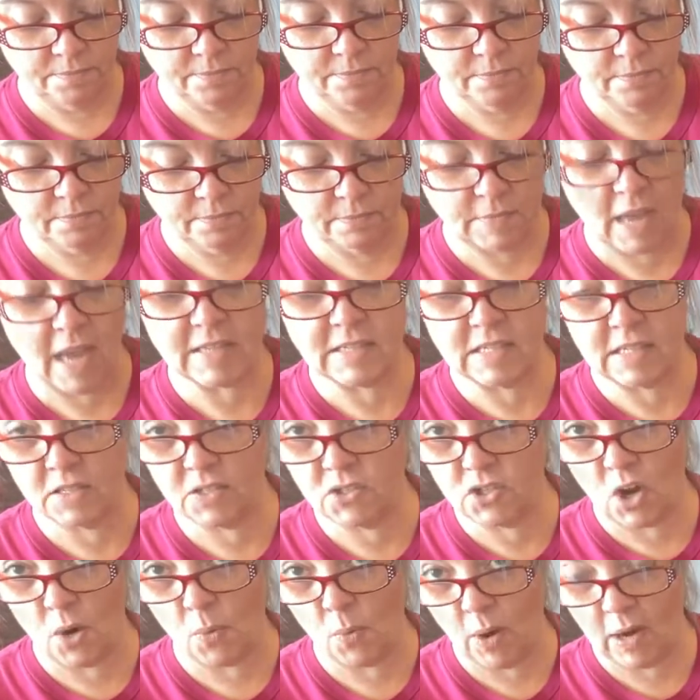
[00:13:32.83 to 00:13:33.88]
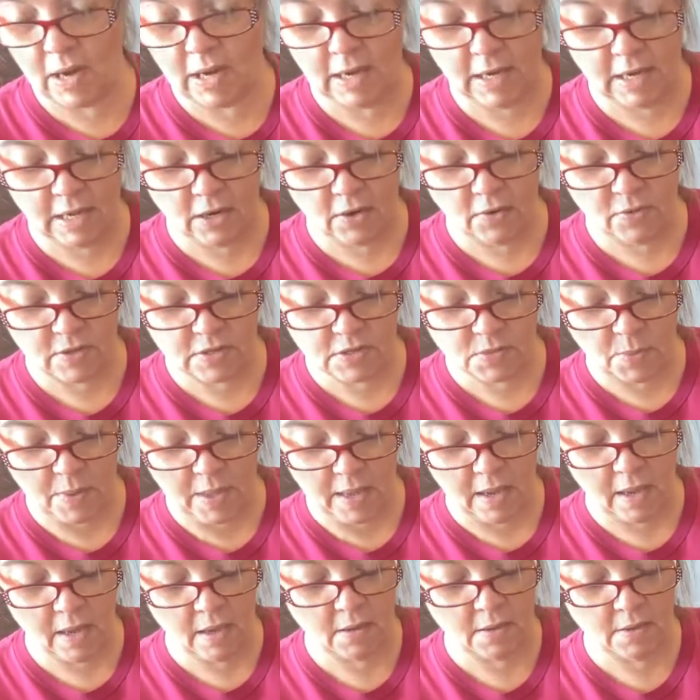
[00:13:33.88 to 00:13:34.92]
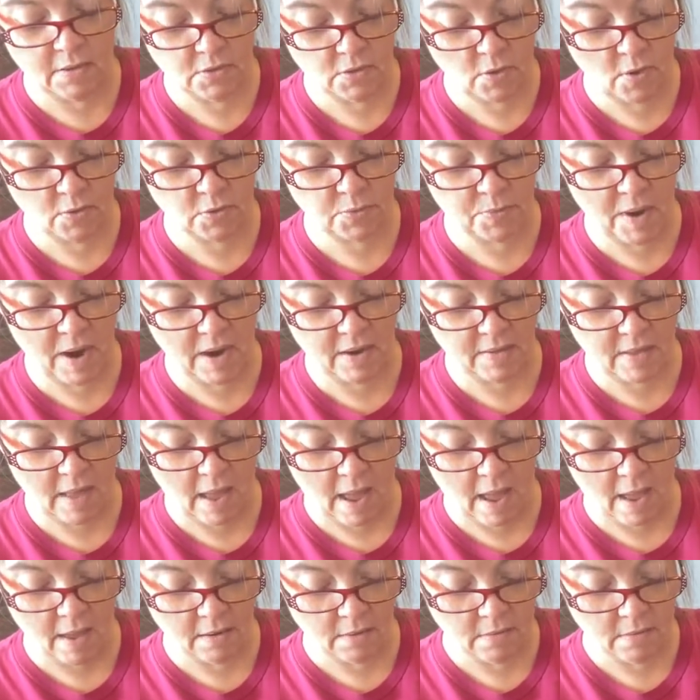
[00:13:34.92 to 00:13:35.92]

I did start working in here this week, so I was proud of that.